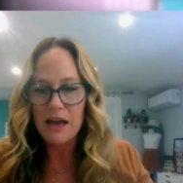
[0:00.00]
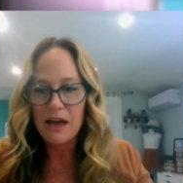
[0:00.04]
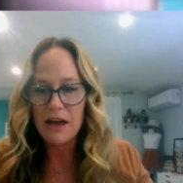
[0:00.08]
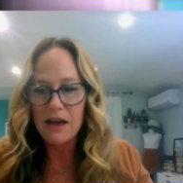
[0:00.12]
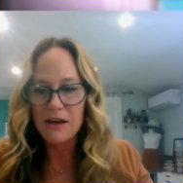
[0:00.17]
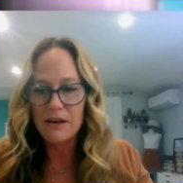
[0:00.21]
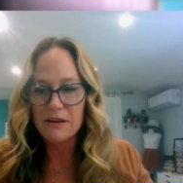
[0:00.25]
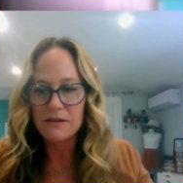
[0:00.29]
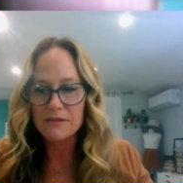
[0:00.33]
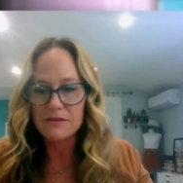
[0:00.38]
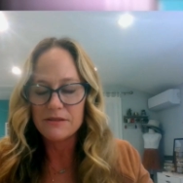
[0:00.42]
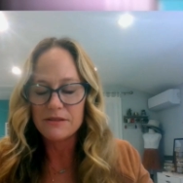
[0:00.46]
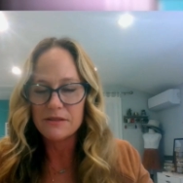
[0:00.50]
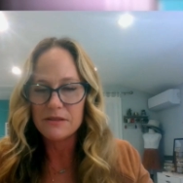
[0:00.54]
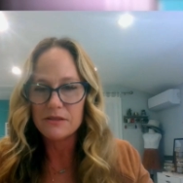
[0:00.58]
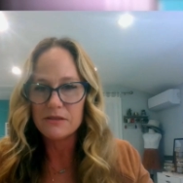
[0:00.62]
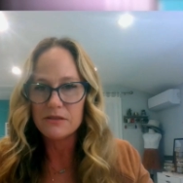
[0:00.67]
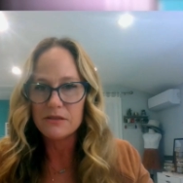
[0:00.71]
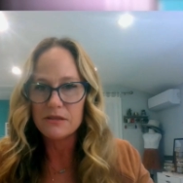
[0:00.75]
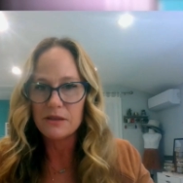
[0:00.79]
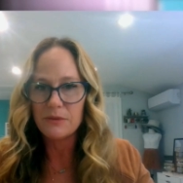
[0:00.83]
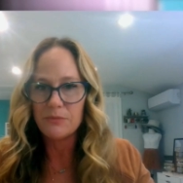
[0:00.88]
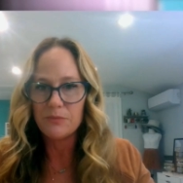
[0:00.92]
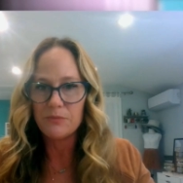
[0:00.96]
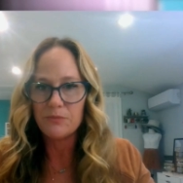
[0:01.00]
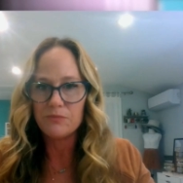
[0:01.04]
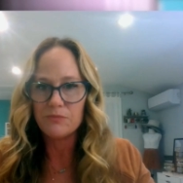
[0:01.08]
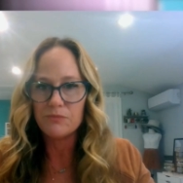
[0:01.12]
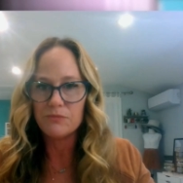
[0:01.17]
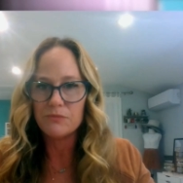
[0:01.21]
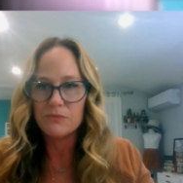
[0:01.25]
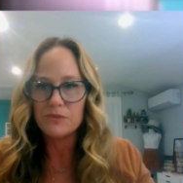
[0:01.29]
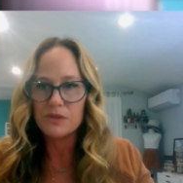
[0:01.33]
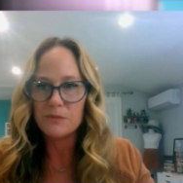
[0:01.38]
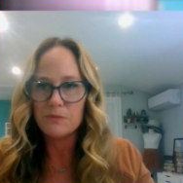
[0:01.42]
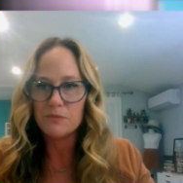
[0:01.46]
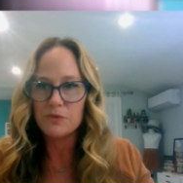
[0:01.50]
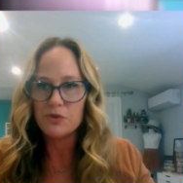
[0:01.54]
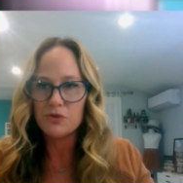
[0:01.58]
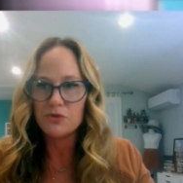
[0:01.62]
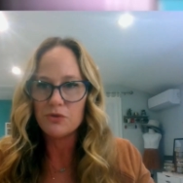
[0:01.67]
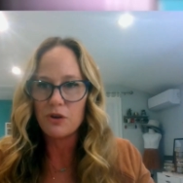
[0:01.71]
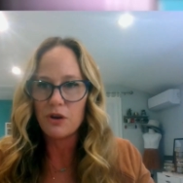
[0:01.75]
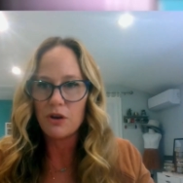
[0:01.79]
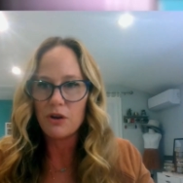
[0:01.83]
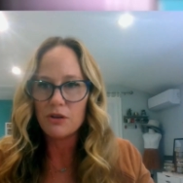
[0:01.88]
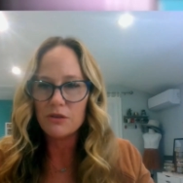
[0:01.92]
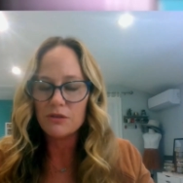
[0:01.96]
as some
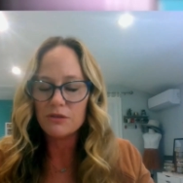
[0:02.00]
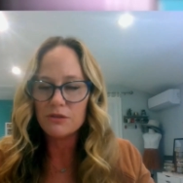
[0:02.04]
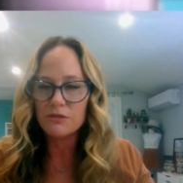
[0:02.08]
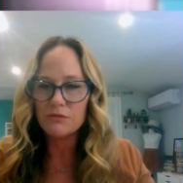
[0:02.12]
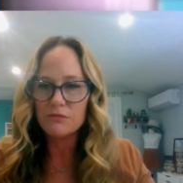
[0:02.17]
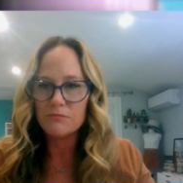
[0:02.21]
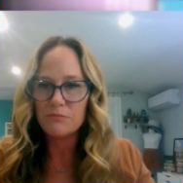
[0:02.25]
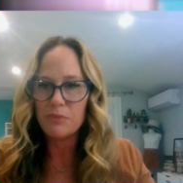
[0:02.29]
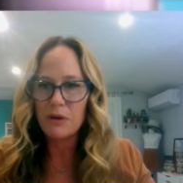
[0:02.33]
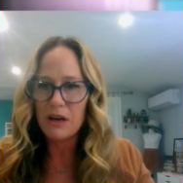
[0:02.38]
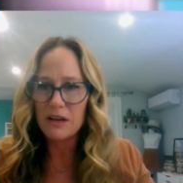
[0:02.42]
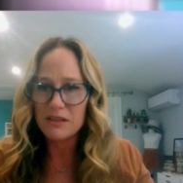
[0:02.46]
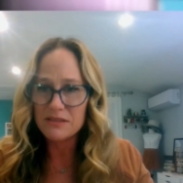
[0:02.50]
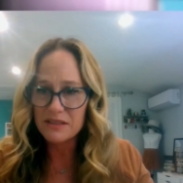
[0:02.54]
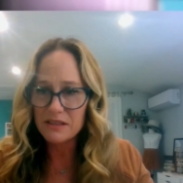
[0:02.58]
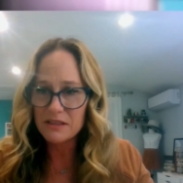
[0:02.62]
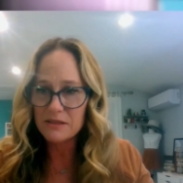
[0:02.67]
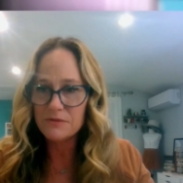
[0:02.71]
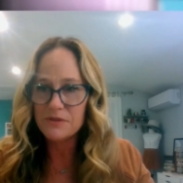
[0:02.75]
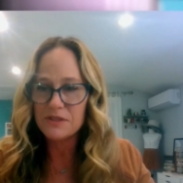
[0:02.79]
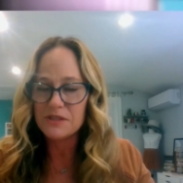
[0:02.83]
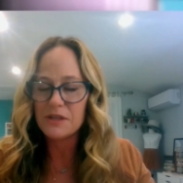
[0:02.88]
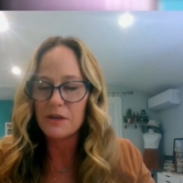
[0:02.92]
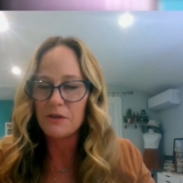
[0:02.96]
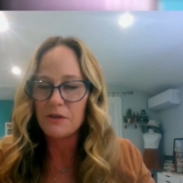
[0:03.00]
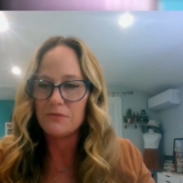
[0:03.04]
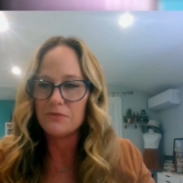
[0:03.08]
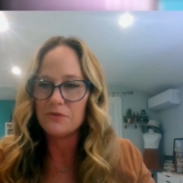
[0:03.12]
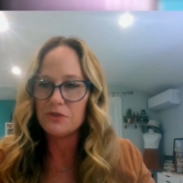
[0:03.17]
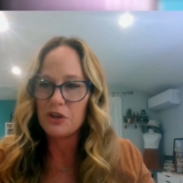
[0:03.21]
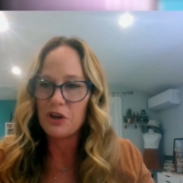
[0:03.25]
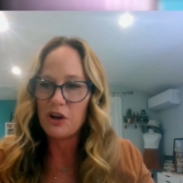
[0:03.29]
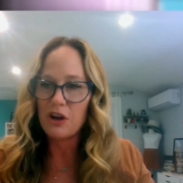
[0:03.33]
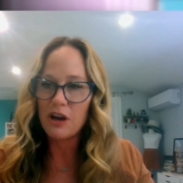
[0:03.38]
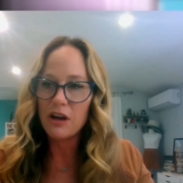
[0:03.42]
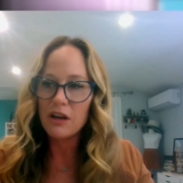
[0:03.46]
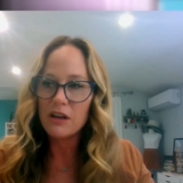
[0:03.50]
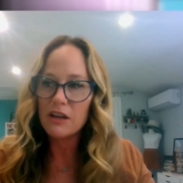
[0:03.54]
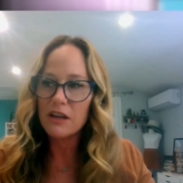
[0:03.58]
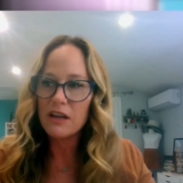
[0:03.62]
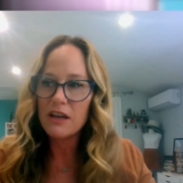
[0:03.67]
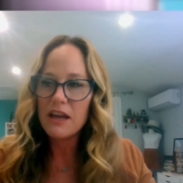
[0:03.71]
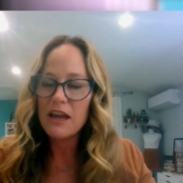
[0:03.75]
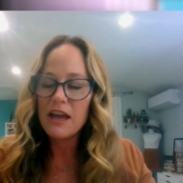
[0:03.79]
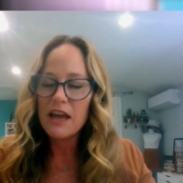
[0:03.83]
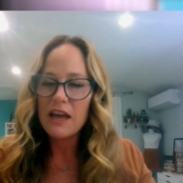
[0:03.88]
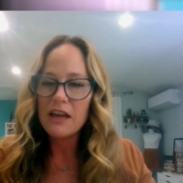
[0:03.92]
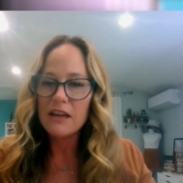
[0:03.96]
strong, positive self-talk.
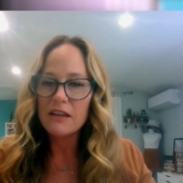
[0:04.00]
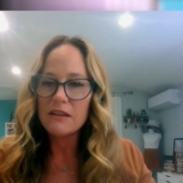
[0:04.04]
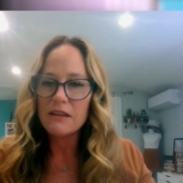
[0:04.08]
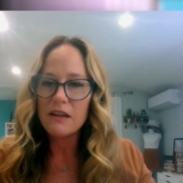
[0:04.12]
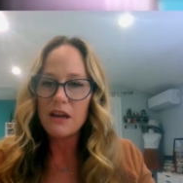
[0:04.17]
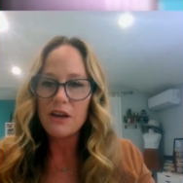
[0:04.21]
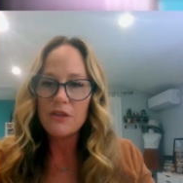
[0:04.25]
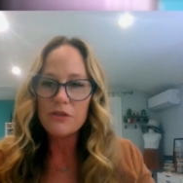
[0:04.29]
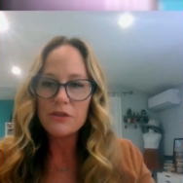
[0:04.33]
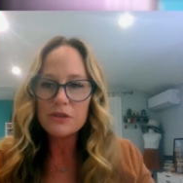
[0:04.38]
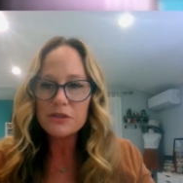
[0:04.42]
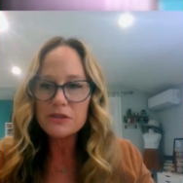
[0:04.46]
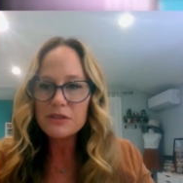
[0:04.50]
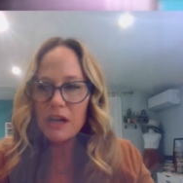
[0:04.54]
And other